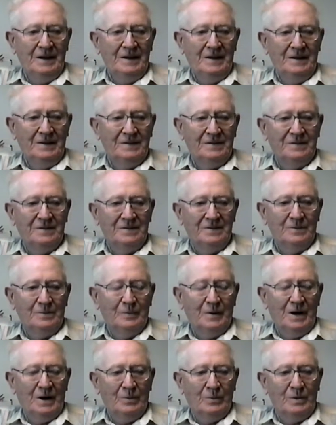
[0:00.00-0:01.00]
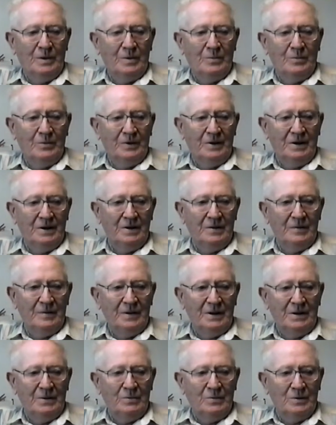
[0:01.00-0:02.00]
And while we were there,
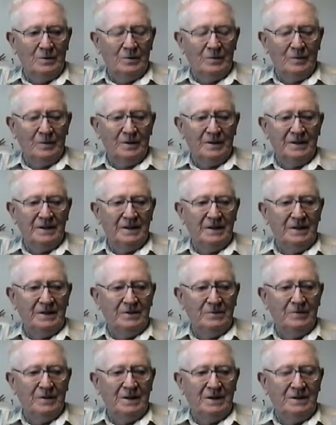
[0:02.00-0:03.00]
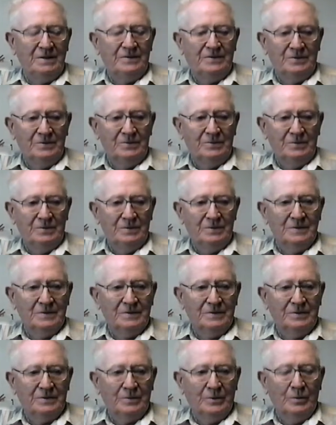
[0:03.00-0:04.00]
they were getting ready to
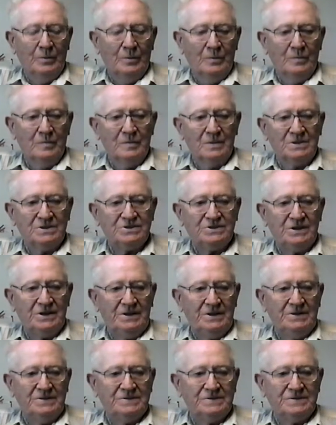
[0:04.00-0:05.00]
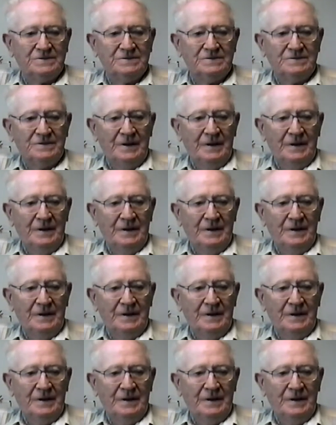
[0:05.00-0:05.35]
go overseas, and